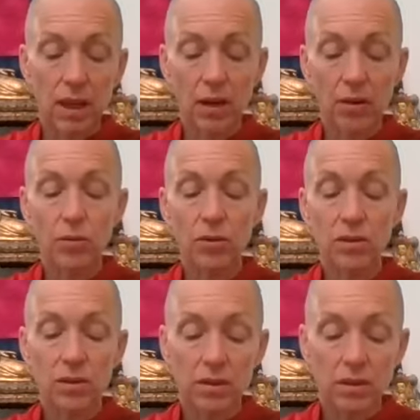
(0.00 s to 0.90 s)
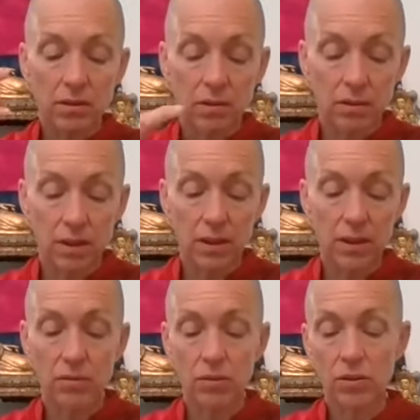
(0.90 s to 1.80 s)
outwards and
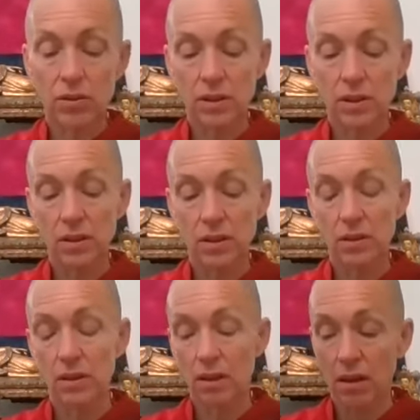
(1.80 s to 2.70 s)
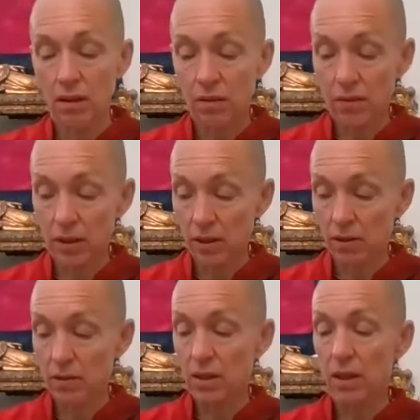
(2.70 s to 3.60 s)
inwards, and a love that
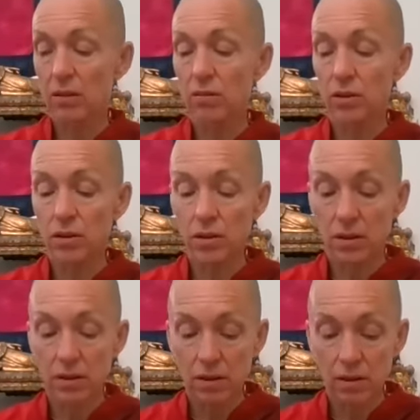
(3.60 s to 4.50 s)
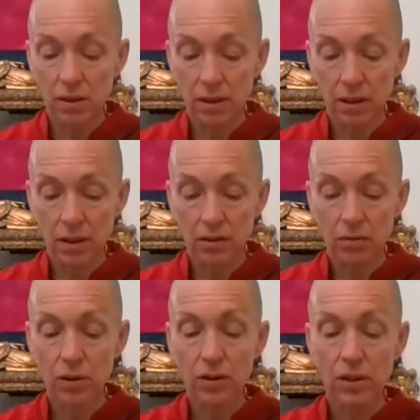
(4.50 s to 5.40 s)
goes outwards and
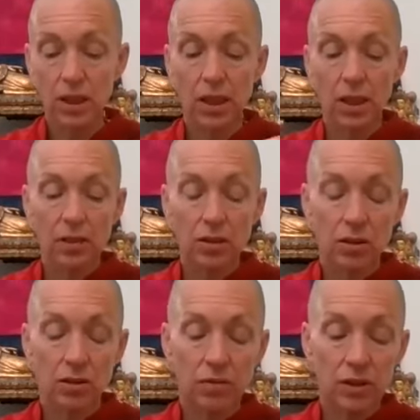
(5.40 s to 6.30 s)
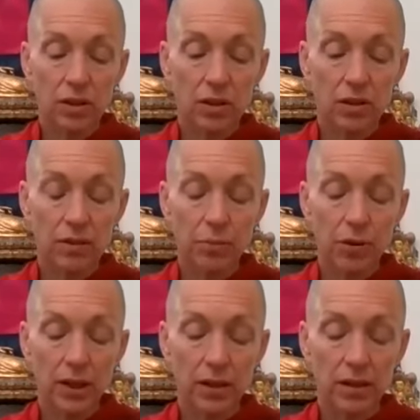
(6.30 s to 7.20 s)
inwards. So to finish this
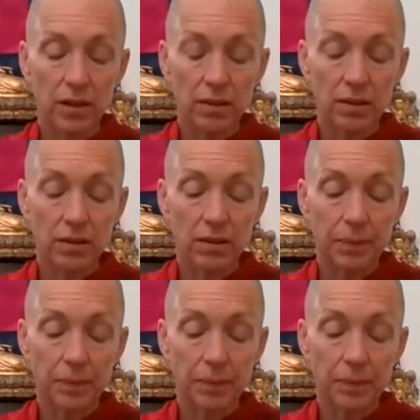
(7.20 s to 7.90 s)
practice,